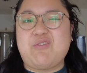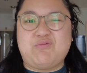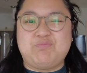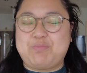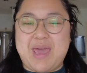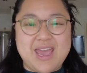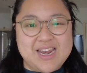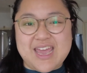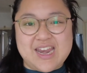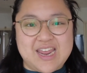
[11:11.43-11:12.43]

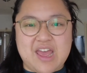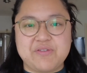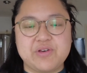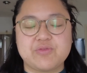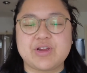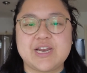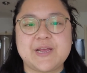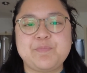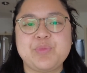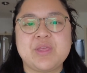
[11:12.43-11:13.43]
barely any effort really.